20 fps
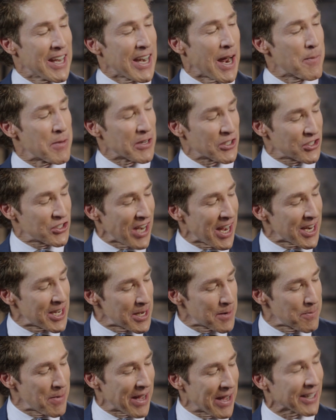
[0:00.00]
I'm
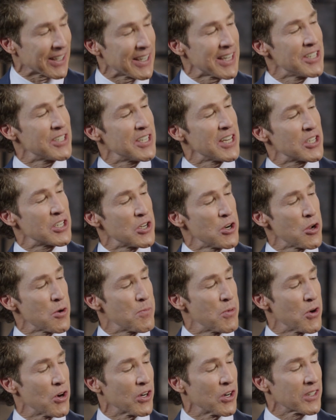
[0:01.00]
excited about Lindsay's new
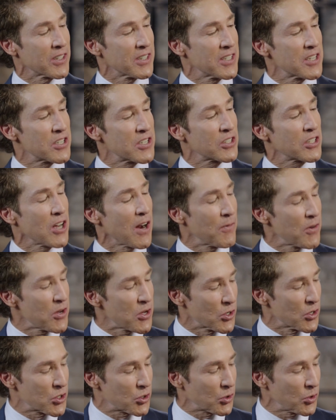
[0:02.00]
book, Discover
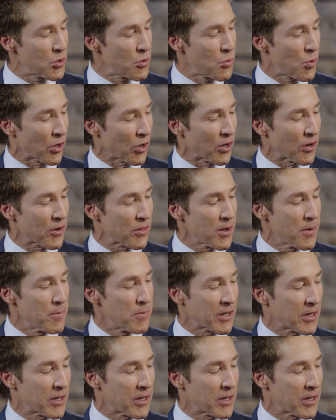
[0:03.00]
Your True Worth,